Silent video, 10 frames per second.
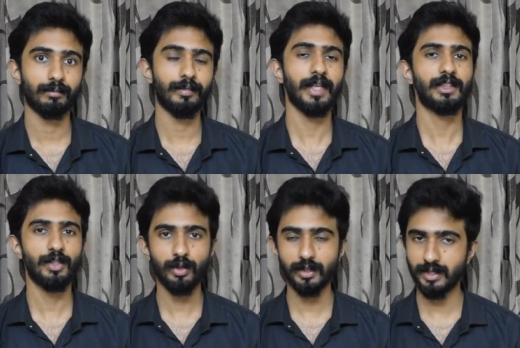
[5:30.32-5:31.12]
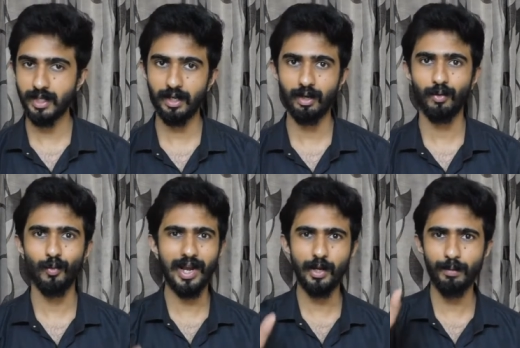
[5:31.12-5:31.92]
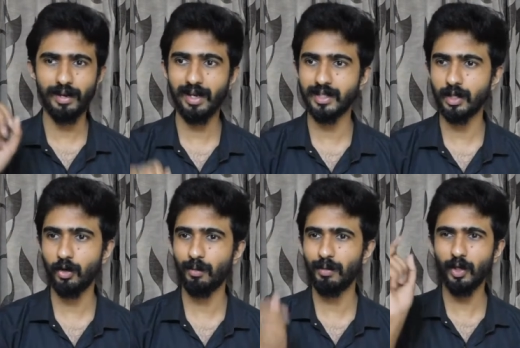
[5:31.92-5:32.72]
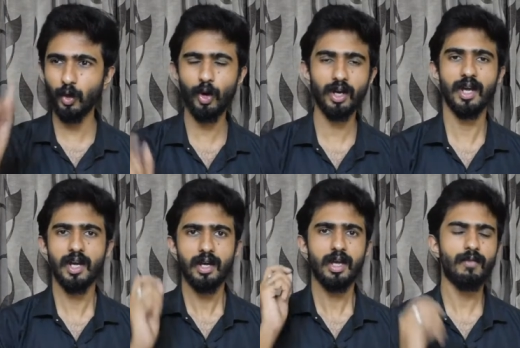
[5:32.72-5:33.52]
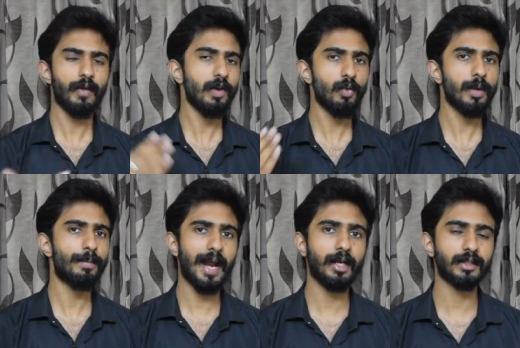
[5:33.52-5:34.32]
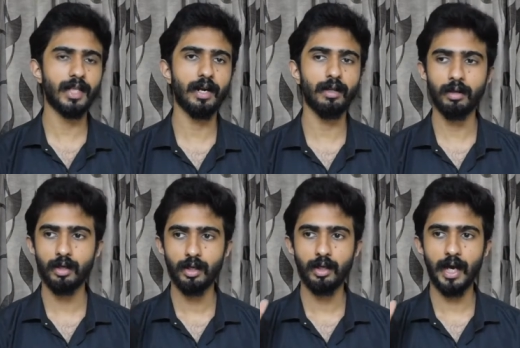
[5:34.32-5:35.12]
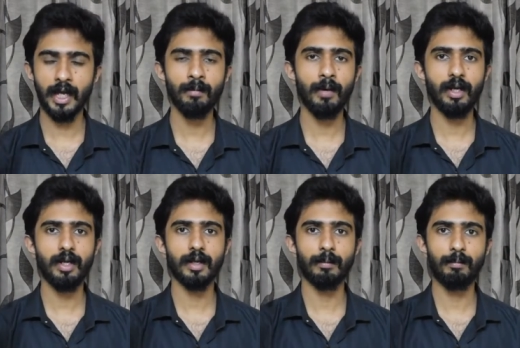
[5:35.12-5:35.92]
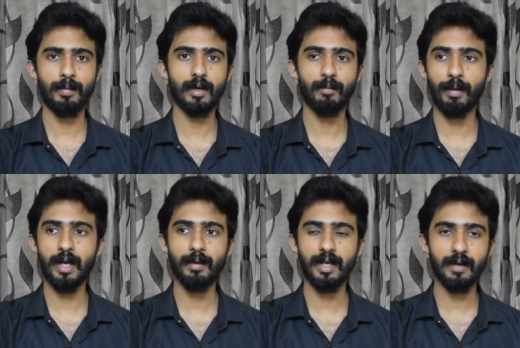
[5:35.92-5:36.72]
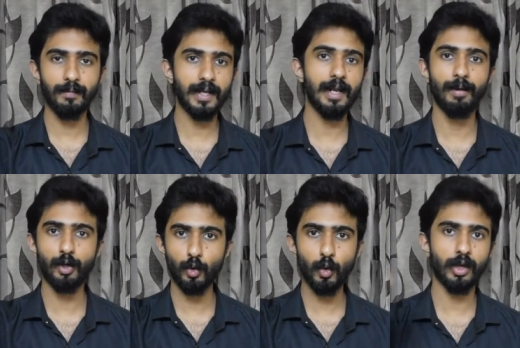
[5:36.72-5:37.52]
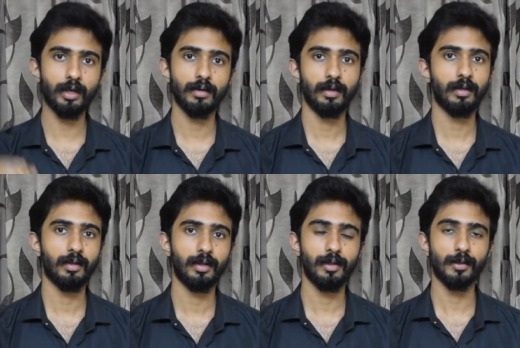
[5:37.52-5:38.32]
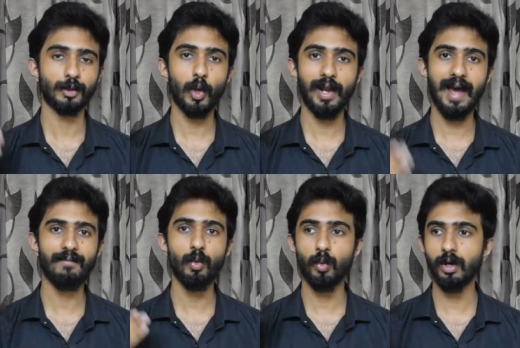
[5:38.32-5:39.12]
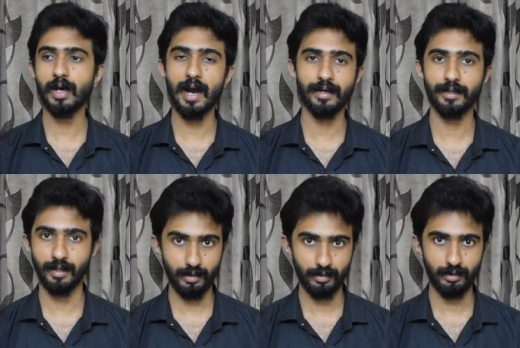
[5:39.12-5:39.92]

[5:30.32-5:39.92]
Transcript: Next, you can say, valuable lesson could be, you know what, if I would have practiced harder, I might be might have been able to do it. So I'll have to work hard at it.